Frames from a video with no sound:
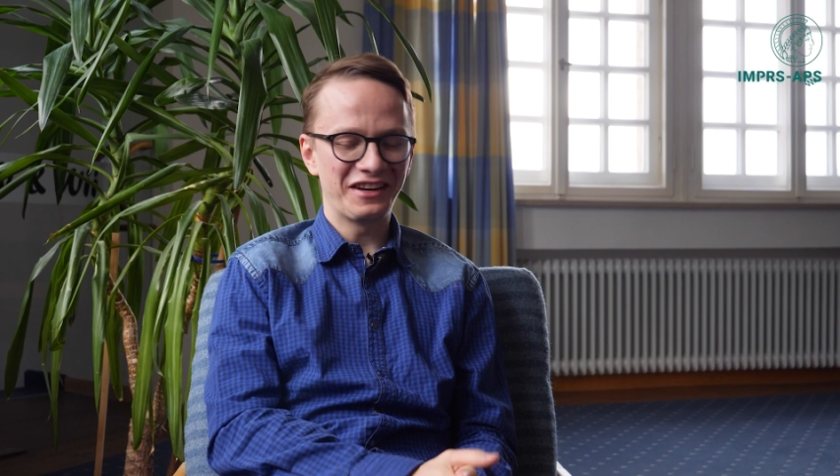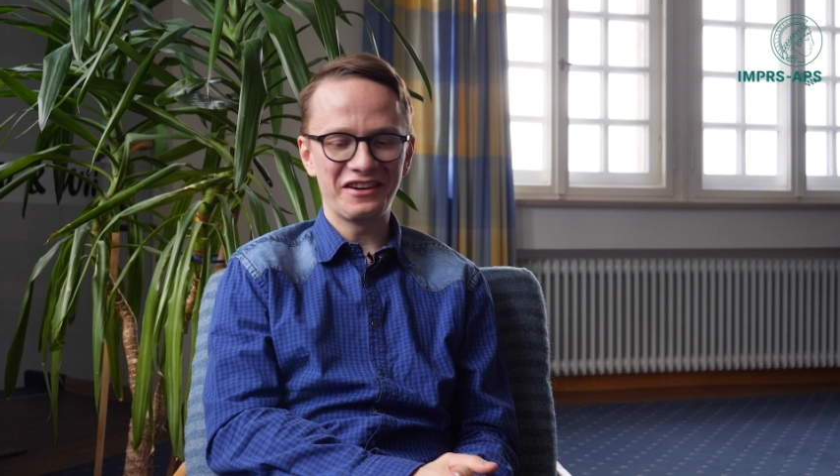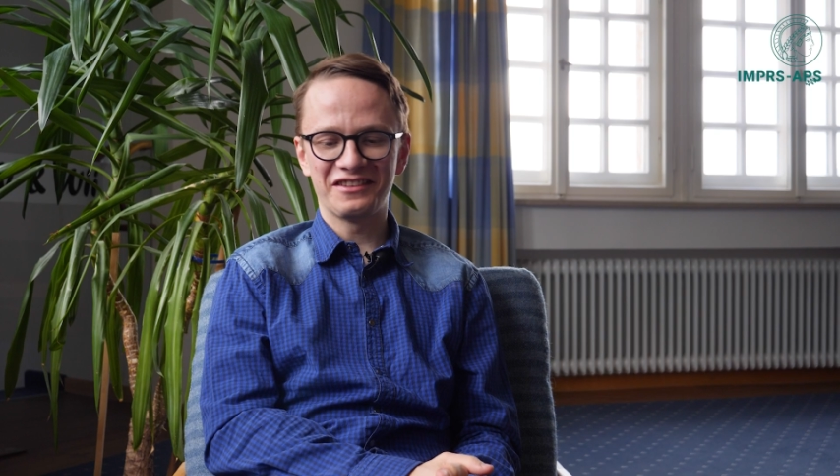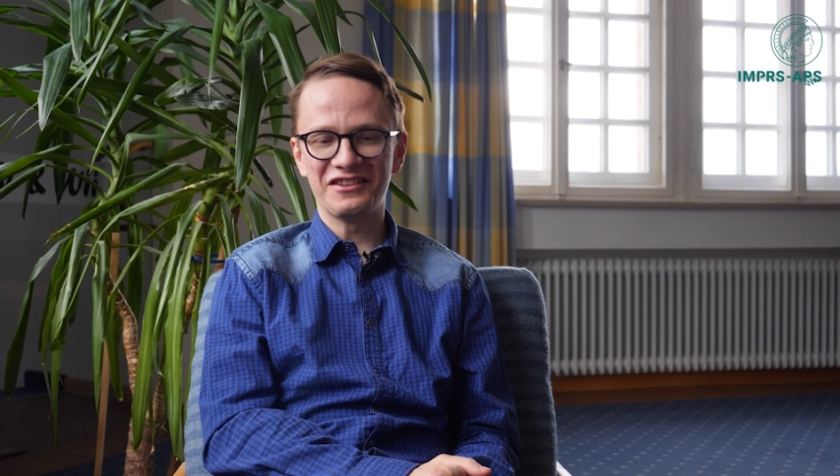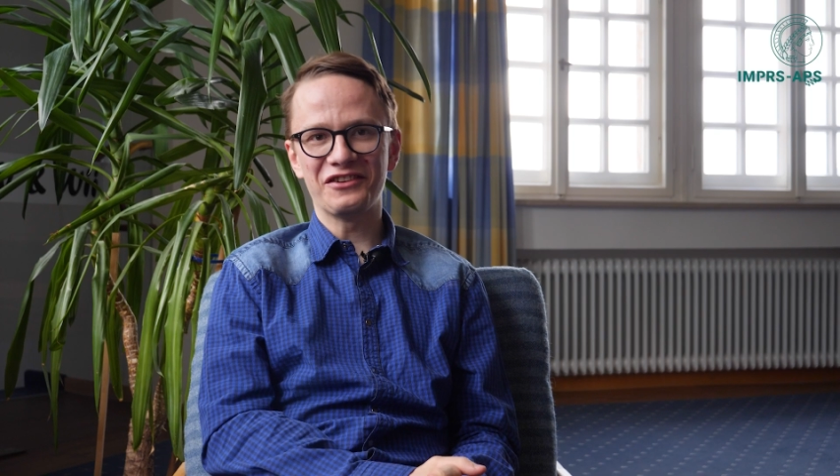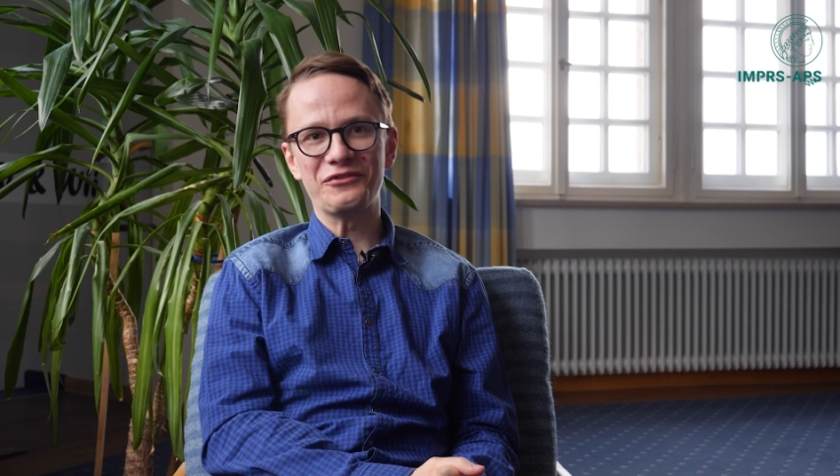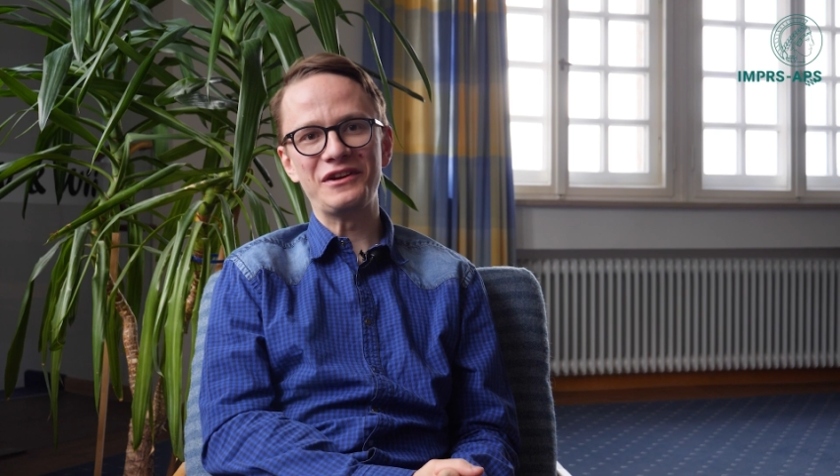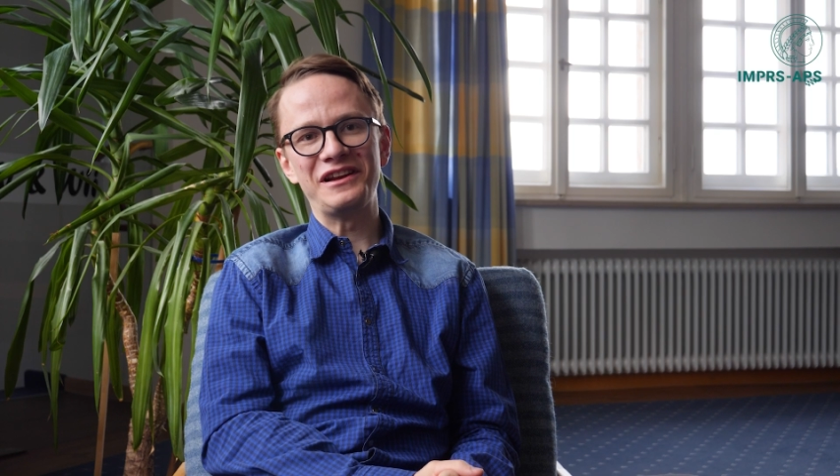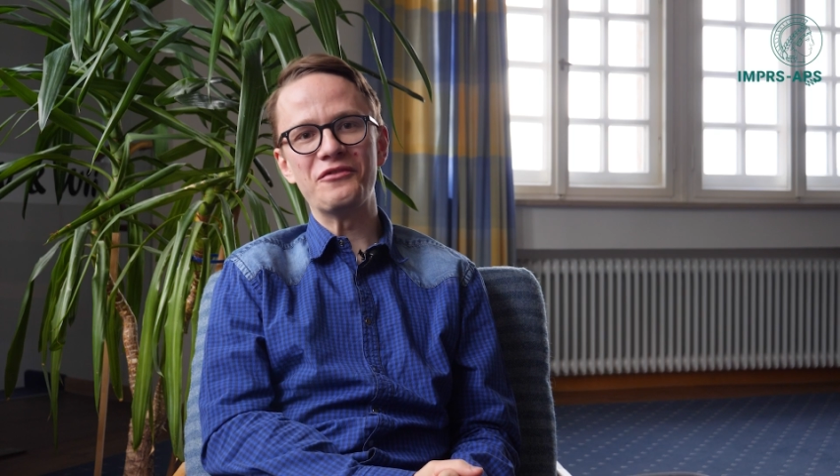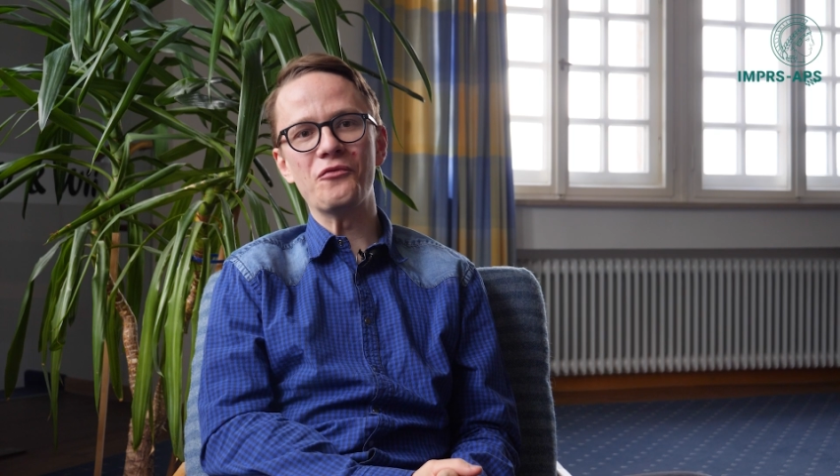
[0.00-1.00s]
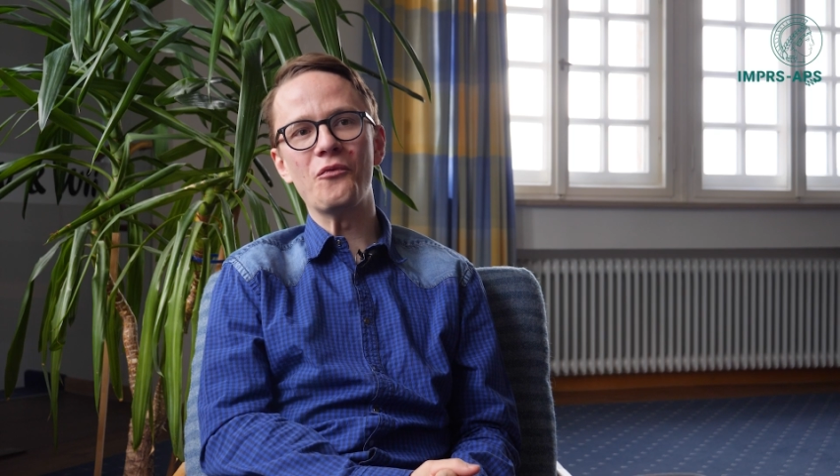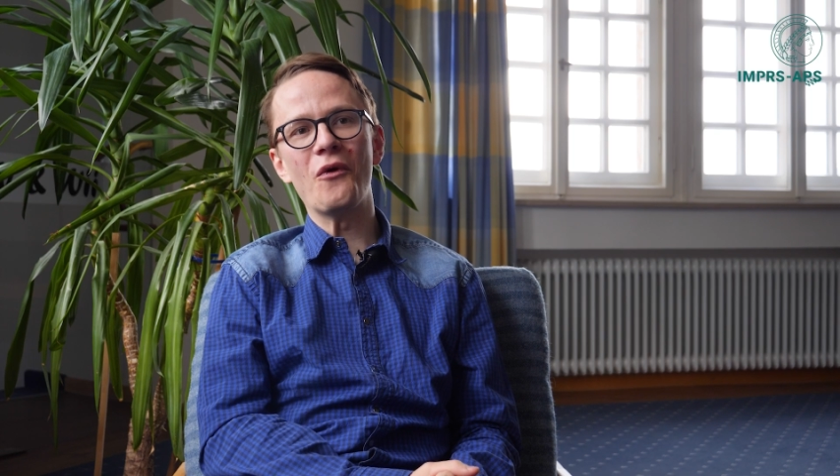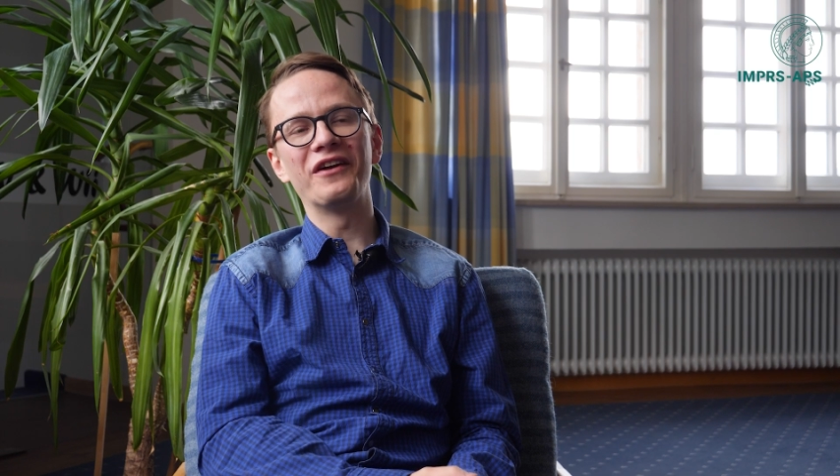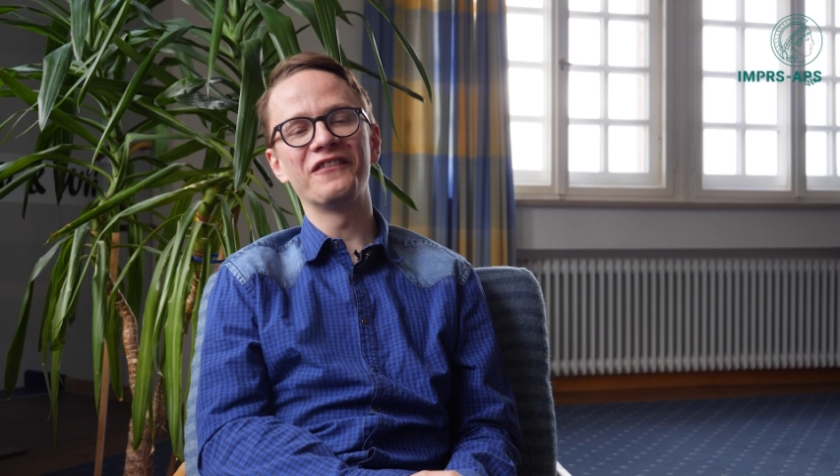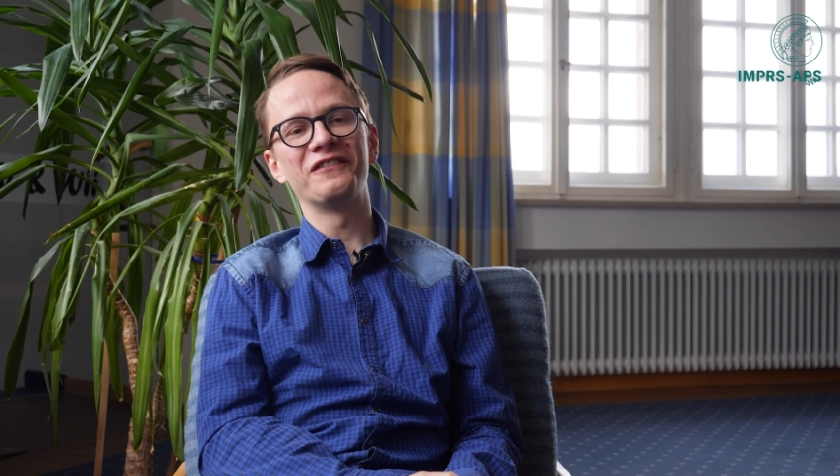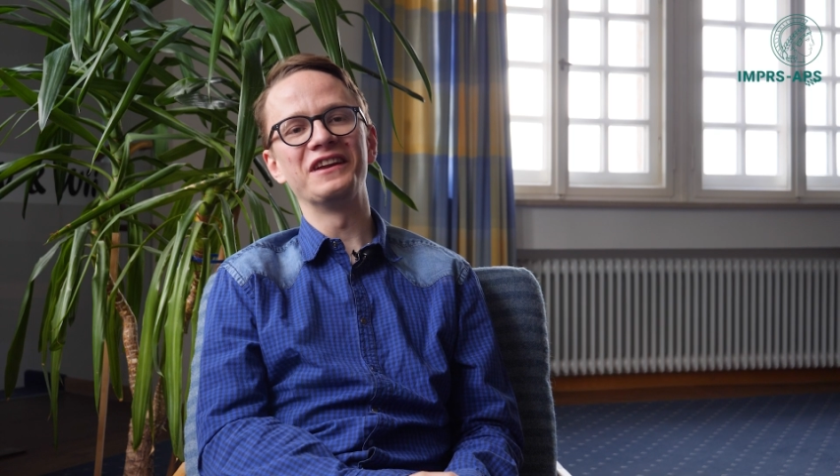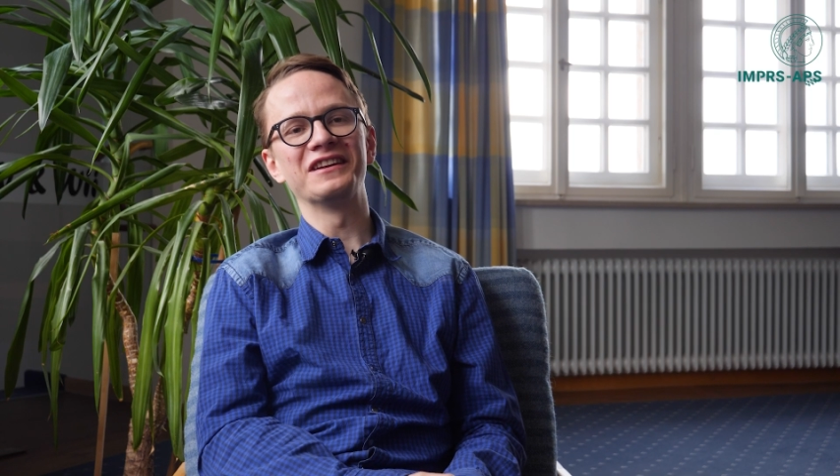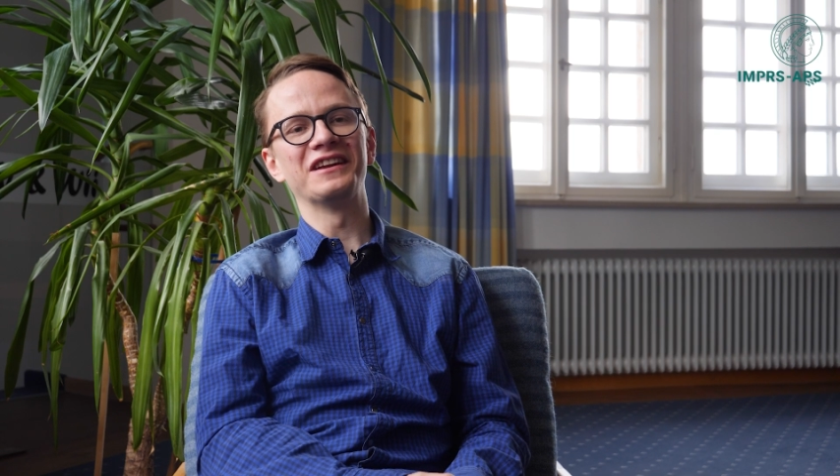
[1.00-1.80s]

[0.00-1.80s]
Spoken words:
there's not really one thing